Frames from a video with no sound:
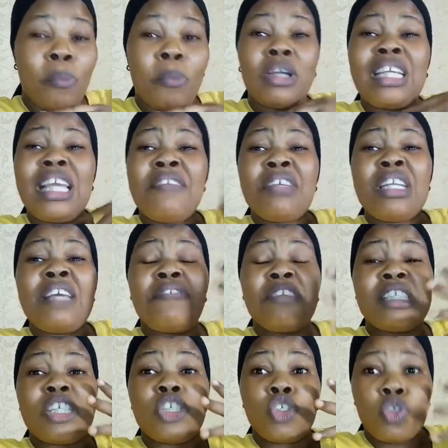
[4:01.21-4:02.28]
But even if
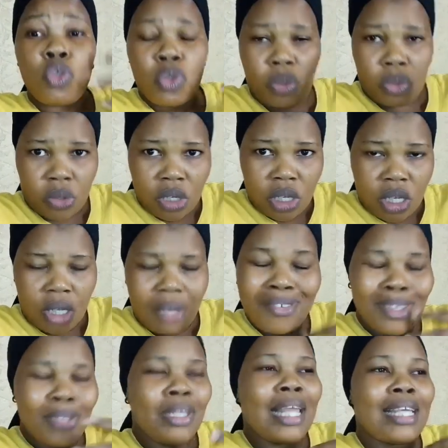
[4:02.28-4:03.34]
it is true,
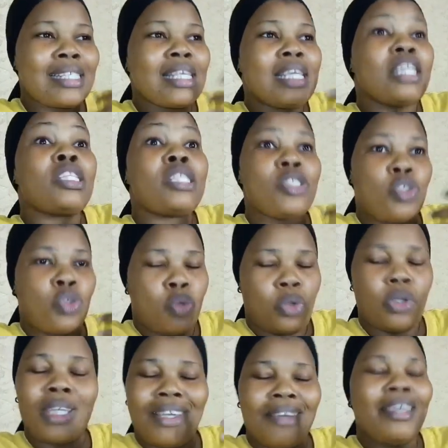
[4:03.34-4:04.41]
let's say it is
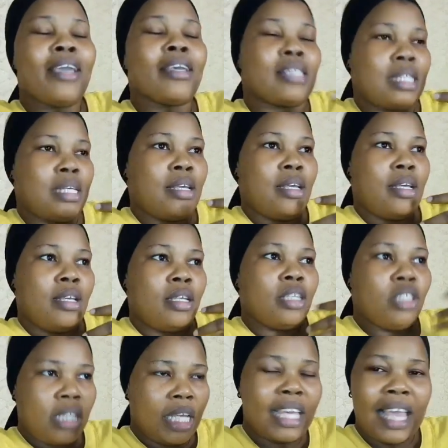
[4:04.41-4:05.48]
true, okay, yes,
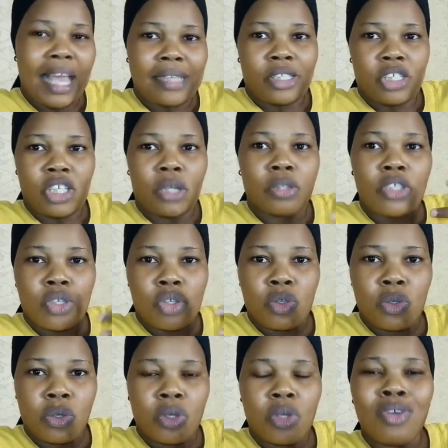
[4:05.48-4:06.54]
Nengi has a child, it's
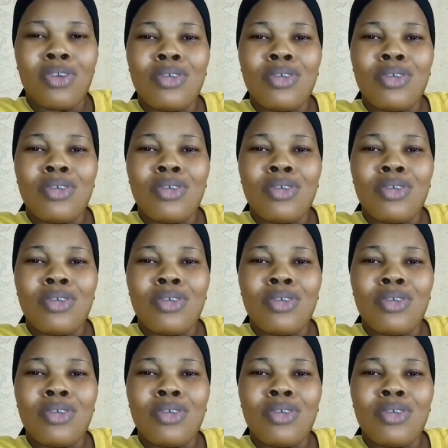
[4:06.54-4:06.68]
true.